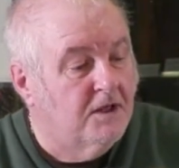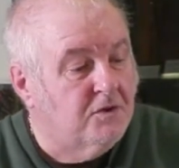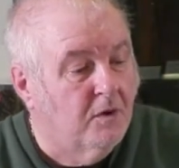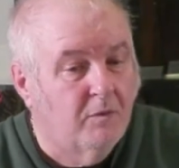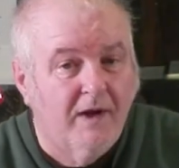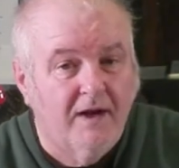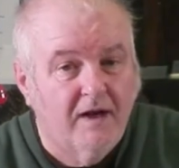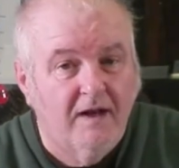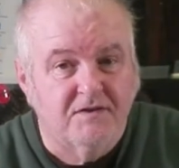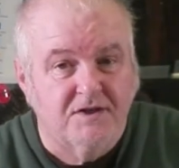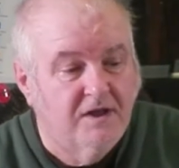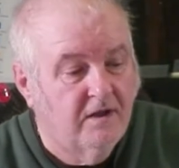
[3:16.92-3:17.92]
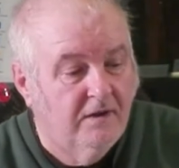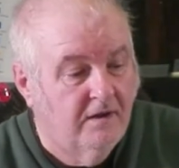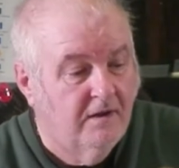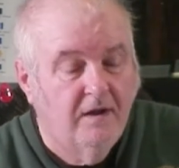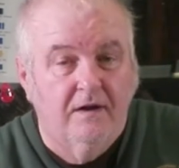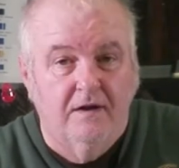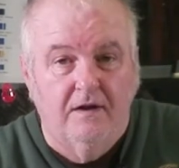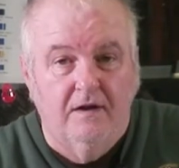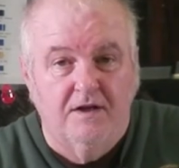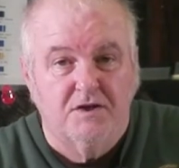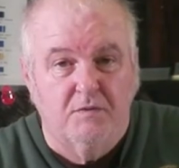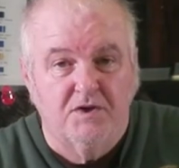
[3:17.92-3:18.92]
why I'm wearing gloves here.
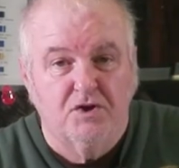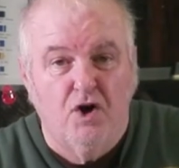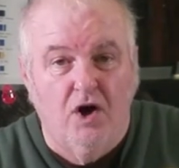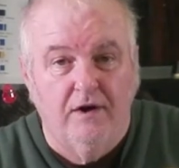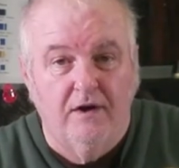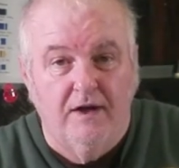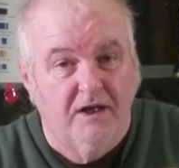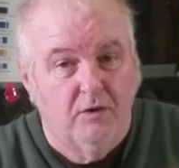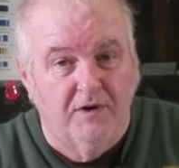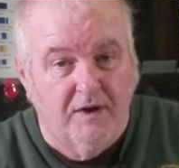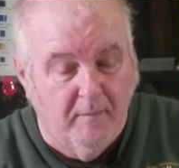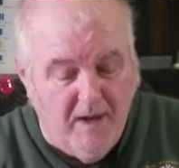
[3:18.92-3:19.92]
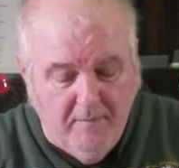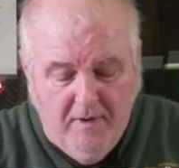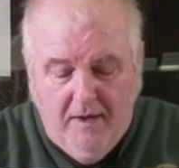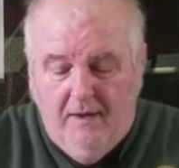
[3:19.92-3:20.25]
This one's gone and I don't want them in.